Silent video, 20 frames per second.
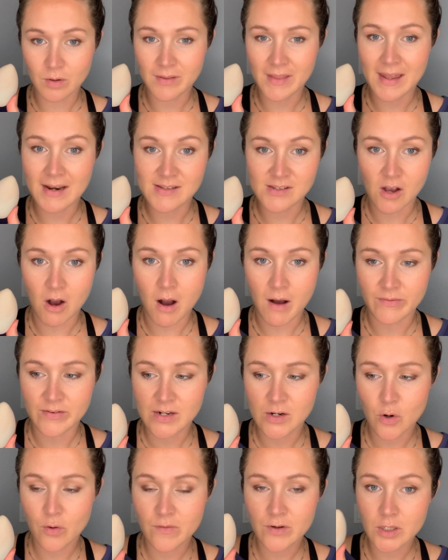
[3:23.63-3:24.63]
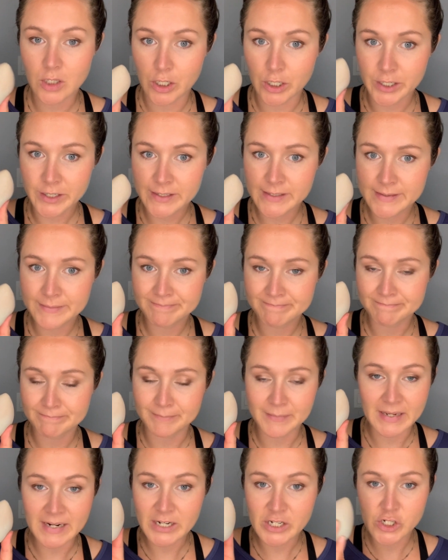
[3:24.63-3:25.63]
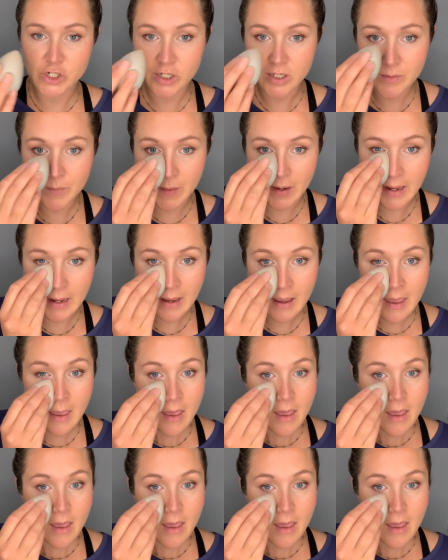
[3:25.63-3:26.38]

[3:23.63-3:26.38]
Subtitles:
that is often overlooked, but it shouldn't be,